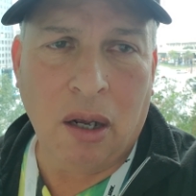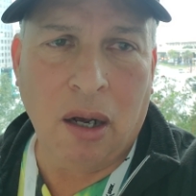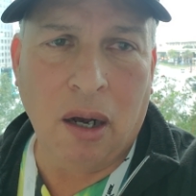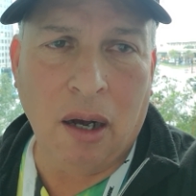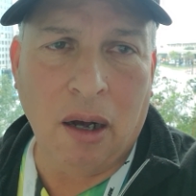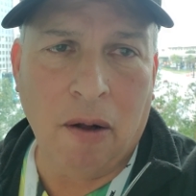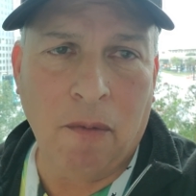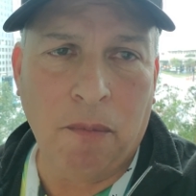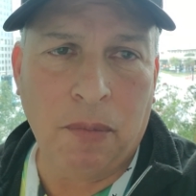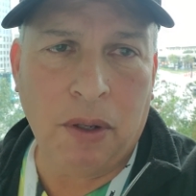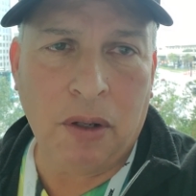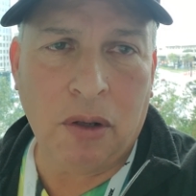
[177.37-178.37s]

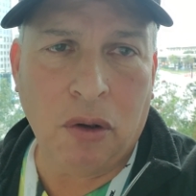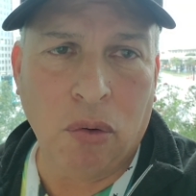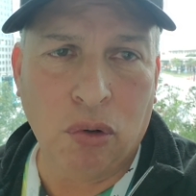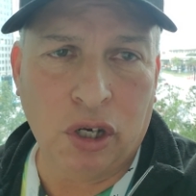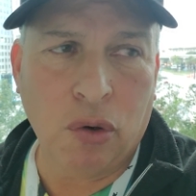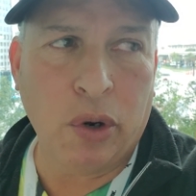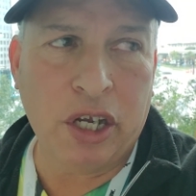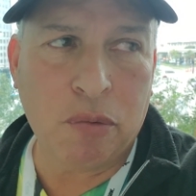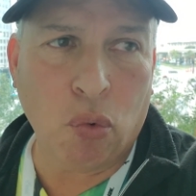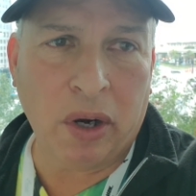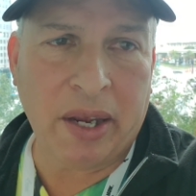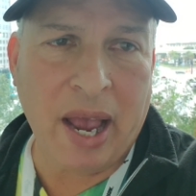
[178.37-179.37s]
Only to raise
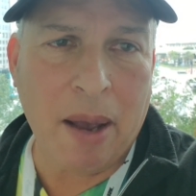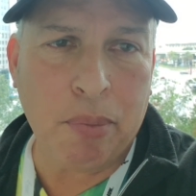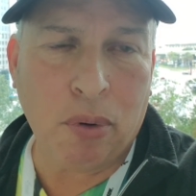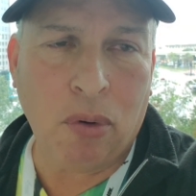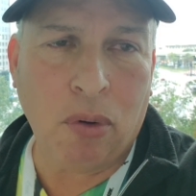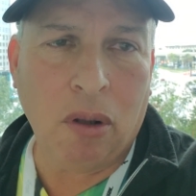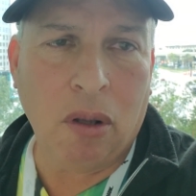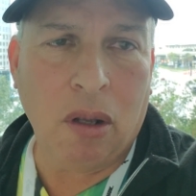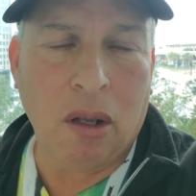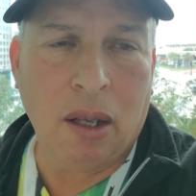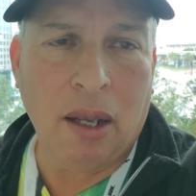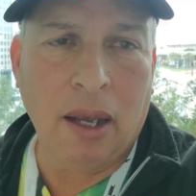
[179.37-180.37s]
more capital,
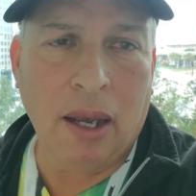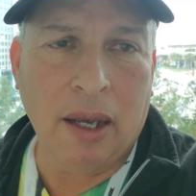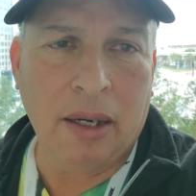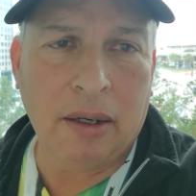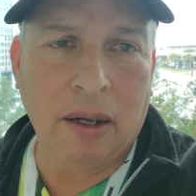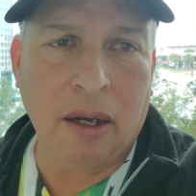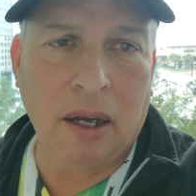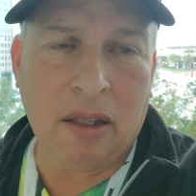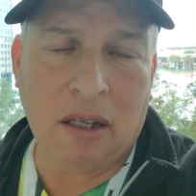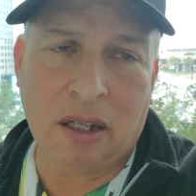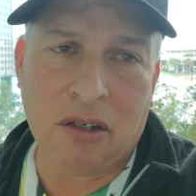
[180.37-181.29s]
and I think